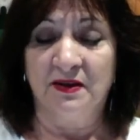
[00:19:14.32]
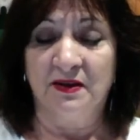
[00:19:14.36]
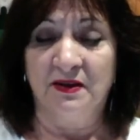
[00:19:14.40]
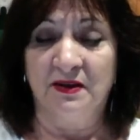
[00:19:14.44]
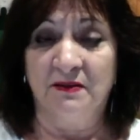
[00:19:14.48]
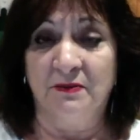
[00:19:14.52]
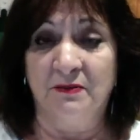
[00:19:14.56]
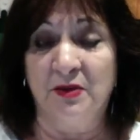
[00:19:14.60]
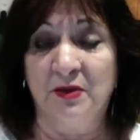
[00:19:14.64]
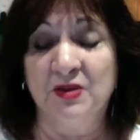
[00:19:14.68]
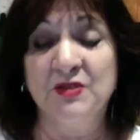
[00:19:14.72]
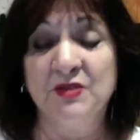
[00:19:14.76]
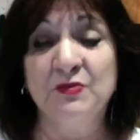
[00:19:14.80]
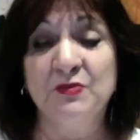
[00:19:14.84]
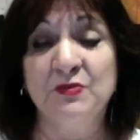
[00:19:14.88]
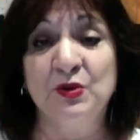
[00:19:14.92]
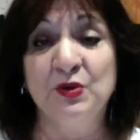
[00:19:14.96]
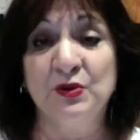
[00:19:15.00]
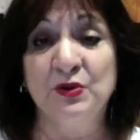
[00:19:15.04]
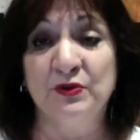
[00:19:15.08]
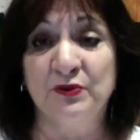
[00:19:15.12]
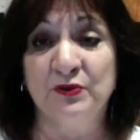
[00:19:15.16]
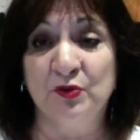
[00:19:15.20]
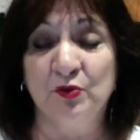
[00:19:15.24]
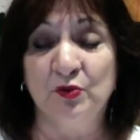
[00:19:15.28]
Most
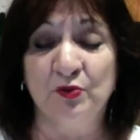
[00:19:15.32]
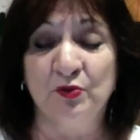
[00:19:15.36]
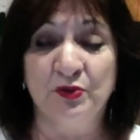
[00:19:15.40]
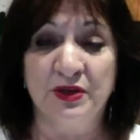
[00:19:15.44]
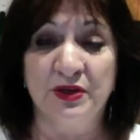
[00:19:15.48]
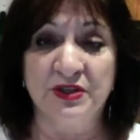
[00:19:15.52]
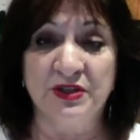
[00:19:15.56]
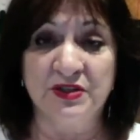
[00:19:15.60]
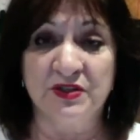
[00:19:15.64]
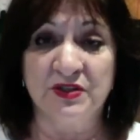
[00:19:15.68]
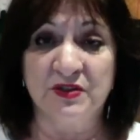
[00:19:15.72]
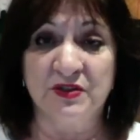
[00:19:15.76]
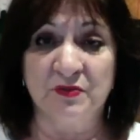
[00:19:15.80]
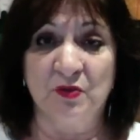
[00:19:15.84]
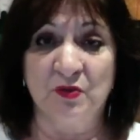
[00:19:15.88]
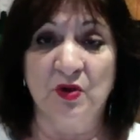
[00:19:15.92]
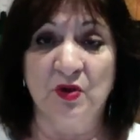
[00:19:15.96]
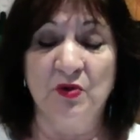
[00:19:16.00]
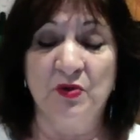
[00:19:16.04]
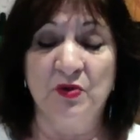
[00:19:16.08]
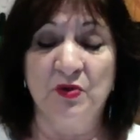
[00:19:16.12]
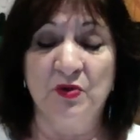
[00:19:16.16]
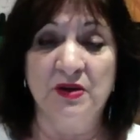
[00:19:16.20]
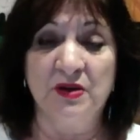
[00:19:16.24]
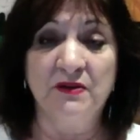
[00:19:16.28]
beautiful, precious
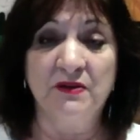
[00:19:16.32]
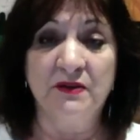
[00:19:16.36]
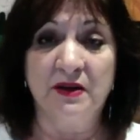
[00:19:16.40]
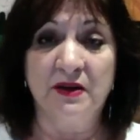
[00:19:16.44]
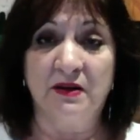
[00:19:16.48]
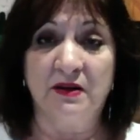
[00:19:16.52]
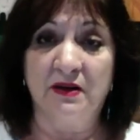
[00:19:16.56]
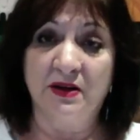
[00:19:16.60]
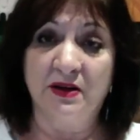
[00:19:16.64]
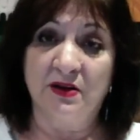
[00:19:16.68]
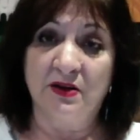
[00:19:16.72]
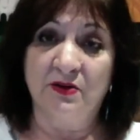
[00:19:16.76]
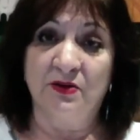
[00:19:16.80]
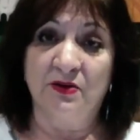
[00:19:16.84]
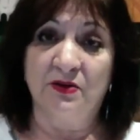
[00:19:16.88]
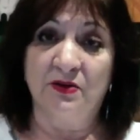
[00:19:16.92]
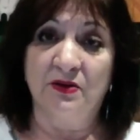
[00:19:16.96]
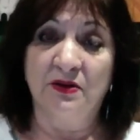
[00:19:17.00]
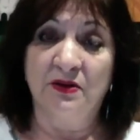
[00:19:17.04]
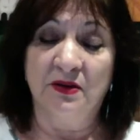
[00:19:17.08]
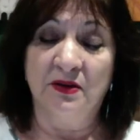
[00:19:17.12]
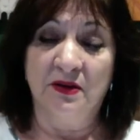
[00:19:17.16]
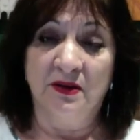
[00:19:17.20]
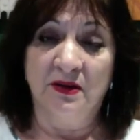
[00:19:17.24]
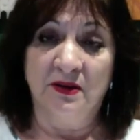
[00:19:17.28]
moment that I could
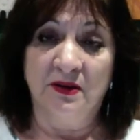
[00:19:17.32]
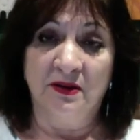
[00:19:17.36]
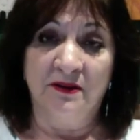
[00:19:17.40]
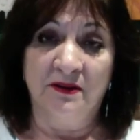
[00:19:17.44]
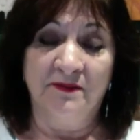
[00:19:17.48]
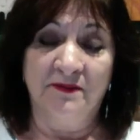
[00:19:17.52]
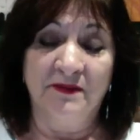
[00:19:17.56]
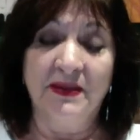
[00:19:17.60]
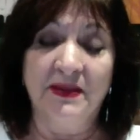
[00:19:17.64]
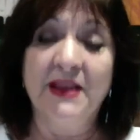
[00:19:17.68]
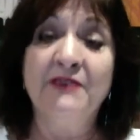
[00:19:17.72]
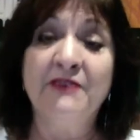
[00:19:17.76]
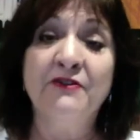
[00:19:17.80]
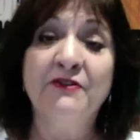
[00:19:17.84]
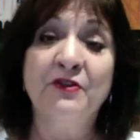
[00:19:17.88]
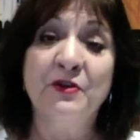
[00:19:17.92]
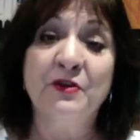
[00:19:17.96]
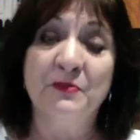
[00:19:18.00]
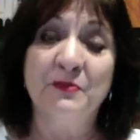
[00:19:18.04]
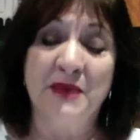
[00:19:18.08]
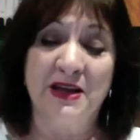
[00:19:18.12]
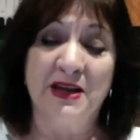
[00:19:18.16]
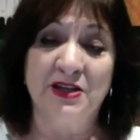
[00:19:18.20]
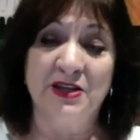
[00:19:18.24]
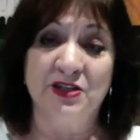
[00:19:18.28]
ever
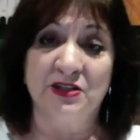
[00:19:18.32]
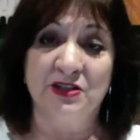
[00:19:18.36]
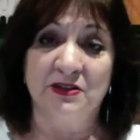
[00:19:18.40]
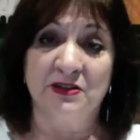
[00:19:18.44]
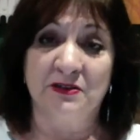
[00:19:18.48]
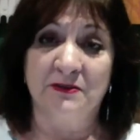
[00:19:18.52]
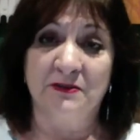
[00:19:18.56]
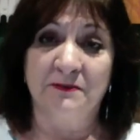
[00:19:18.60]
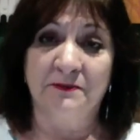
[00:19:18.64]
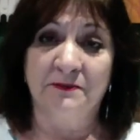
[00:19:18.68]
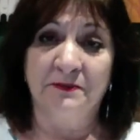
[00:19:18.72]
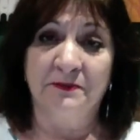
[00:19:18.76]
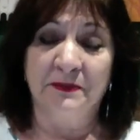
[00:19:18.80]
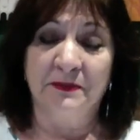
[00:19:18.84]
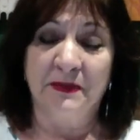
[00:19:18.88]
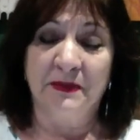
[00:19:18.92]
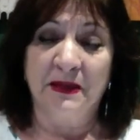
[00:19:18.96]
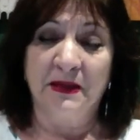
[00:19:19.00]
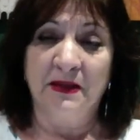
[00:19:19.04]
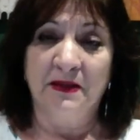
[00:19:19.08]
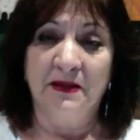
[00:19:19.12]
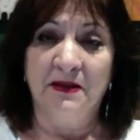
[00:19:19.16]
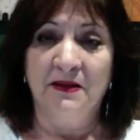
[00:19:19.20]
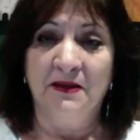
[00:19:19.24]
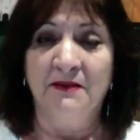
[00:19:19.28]
imagine.
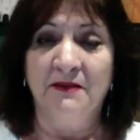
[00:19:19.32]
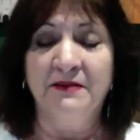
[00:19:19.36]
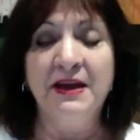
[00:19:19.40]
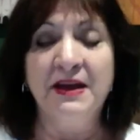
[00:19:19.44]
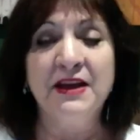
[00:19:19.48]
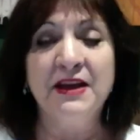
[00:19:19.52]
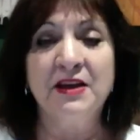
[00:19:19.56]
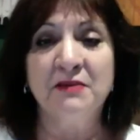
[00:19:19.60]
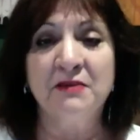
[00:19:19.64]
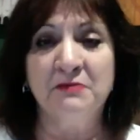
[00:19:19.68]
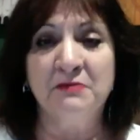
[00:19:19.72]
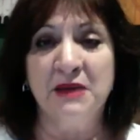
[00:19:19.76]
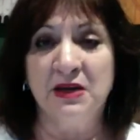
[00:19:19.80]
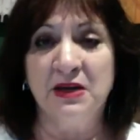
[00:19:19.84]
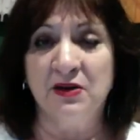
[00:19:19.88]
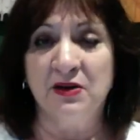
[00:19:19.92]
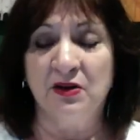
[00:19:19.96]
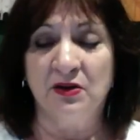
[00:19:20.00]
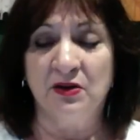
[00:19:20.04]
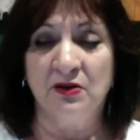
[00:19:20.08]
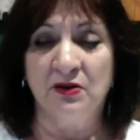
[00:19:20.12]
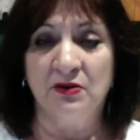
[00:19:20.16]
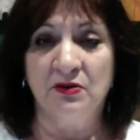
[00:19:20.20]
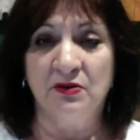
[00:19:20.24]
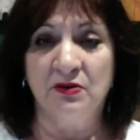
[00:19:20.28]
That
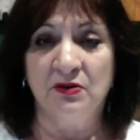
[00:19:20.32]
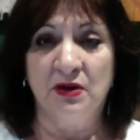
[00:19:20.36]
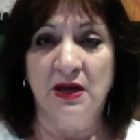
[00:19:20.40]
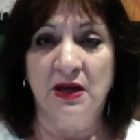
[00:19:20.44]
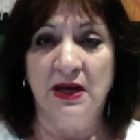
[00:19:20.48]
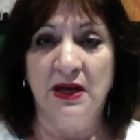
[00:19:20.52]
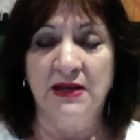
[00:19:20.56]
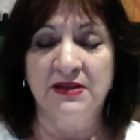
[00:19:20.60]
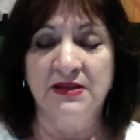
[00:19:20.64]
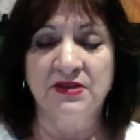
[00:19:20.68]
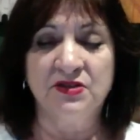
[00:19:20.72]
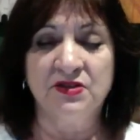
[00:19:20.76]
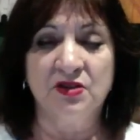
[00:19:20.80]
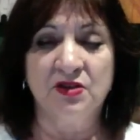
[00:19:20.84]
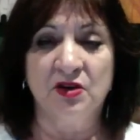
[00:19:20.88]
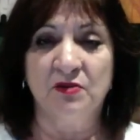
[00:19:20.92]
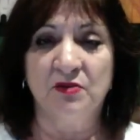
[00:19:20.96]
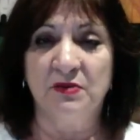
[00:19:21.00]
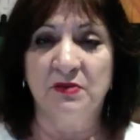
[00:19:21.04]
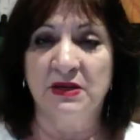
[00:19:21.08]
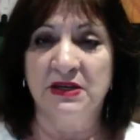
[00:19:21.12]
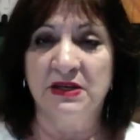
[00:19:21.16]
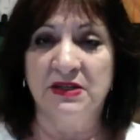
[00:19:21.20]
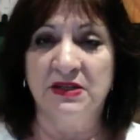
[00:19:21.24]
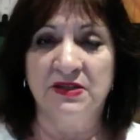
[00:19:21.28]
Camino had so
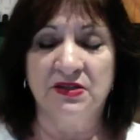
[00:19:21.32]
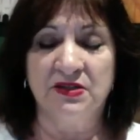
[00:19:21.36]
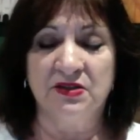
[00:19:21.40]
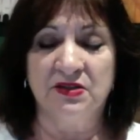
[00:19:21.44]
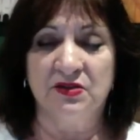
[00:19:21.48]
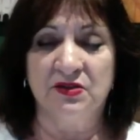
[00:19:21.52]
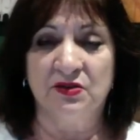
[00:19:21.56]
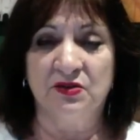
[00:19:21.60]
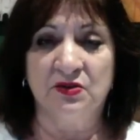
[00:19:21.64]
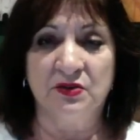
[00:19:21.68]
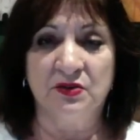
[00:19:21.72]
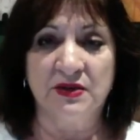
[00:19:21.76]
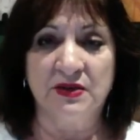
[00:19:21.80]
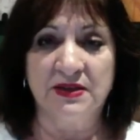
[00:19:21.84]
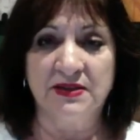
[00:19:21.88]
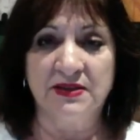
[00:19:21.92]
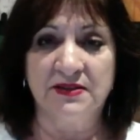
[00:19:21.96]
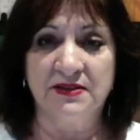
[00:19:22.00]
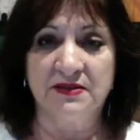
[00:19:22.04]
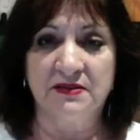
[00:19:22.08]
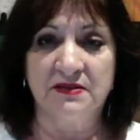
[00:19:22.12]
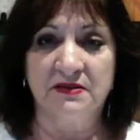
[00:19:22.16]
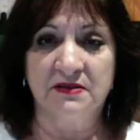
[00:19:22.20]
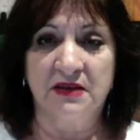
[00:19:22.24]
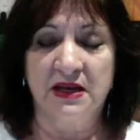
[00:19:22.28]
many
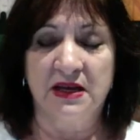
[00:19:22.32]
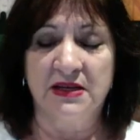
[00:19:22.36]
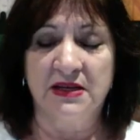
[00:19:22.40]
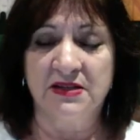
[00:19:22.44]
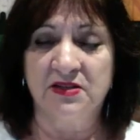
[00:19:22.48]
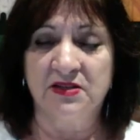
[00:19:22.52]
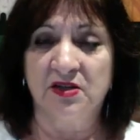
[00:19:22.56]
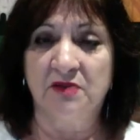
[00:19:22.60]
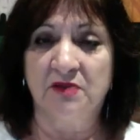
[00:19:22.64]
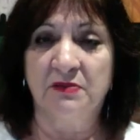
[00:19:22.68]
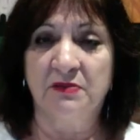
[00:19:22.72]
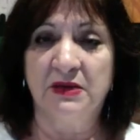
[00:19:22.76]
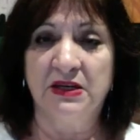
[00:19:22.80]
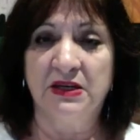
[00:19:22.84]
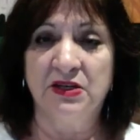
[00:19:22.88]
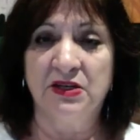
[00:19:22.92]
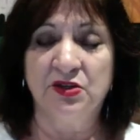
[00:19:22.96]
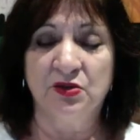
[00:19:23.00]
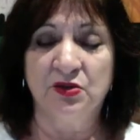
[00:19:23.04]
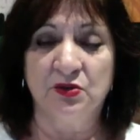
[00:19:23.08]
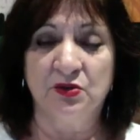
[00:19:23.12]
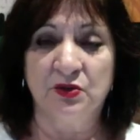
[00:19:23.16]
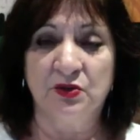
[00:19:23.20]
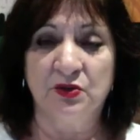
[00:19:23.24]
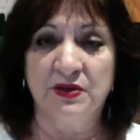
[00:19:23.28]
stories, had so many
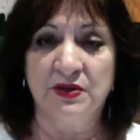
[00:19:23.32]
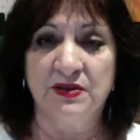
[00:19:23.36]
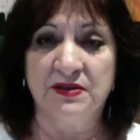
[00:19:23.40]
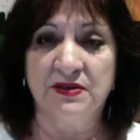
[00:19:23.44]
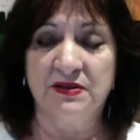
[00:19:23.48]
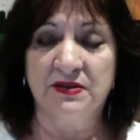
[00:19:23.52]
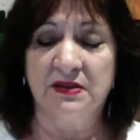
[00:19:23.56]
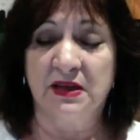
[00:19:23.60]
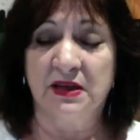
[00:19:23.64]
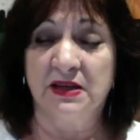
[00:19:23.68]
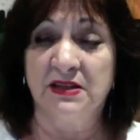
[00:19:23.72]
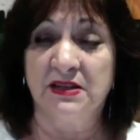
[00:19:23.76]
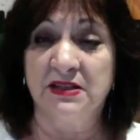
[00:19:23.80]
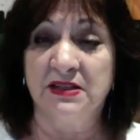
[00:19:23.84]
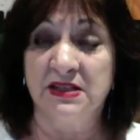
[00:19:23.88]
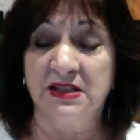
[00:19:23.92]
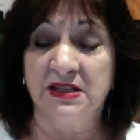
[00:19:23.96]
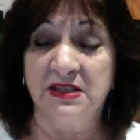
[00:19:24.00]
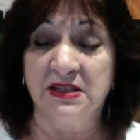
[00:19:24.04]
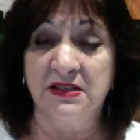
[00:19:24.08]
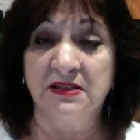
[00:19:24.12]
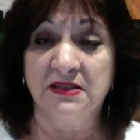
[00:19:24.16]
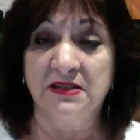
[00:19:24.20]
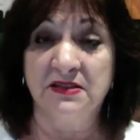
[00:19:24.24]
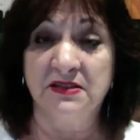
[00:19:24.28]
joys, had
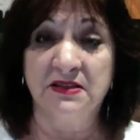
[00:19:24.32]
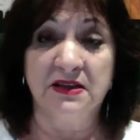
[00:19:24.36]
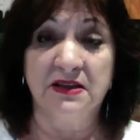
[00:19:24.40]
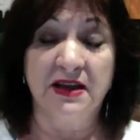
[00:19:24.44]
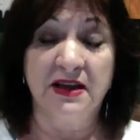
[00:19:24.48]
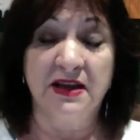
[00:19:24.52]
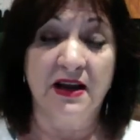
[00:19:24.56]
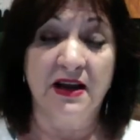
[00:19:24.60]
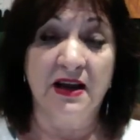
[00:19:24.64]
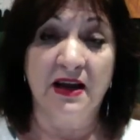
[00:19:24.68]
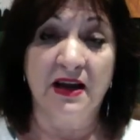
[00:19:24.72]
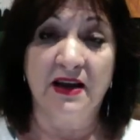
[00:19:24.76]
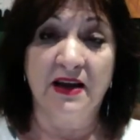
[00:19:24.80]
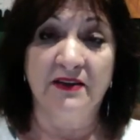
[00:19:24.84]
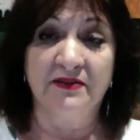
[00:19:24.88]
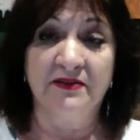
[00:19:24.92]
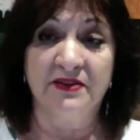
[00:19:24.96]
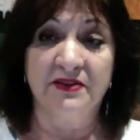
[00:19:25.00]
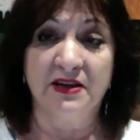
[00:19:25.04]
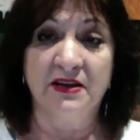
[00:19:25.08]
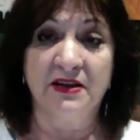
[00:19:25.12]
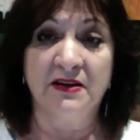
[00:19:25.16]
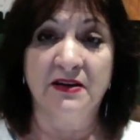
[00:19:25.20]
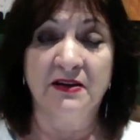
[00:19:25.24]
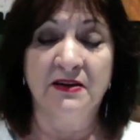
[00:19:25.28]
tears, it had
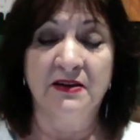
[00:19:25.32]
laughter,